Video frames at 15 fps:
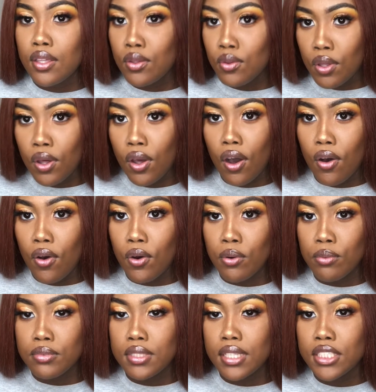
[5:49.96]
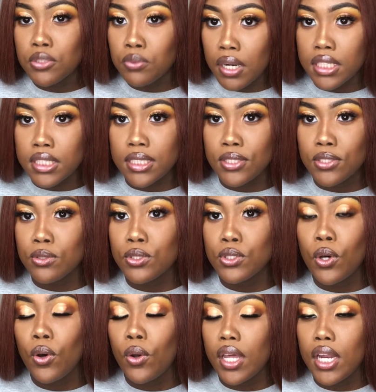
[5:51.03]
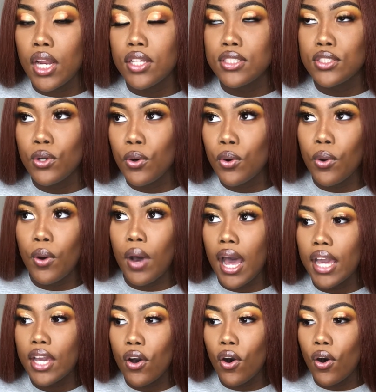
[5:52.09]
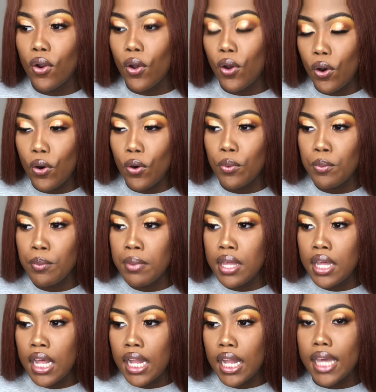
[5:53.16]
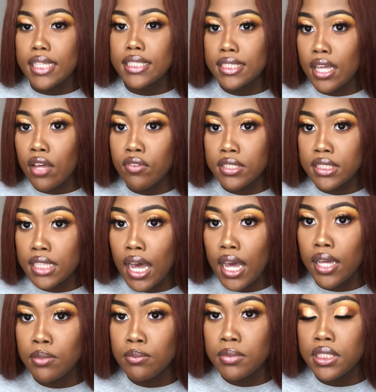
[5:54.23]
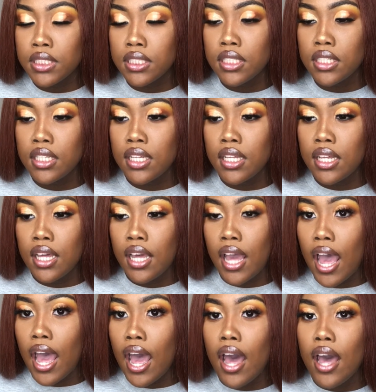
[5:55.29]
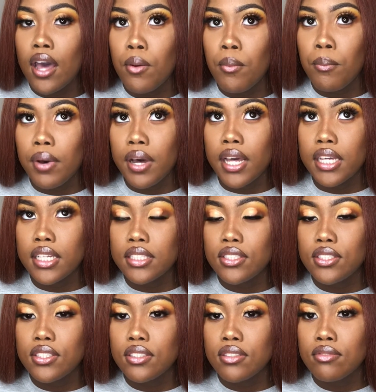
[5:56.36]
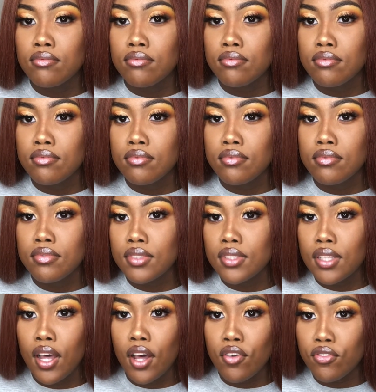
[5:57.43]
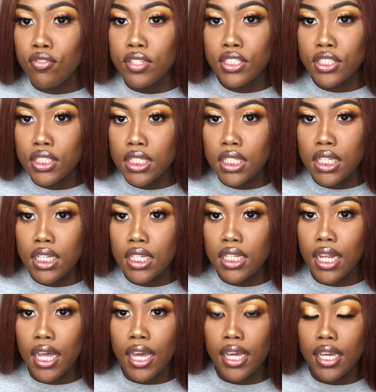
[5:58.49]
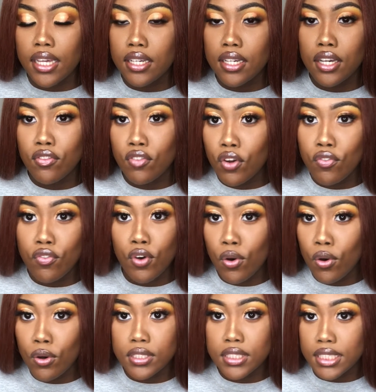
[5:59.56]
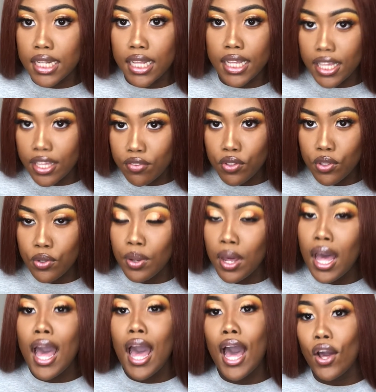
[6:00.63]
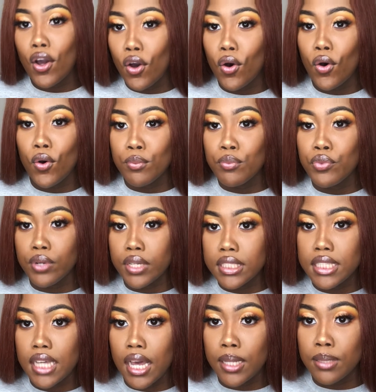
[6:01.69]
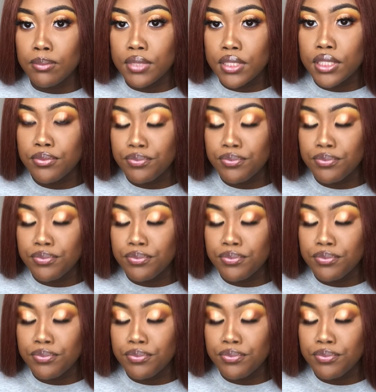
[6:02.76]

you can call home. That's what I did. So in a total, I called home like 7 times, but officially, like phone calls that they give you, I call home 3 times.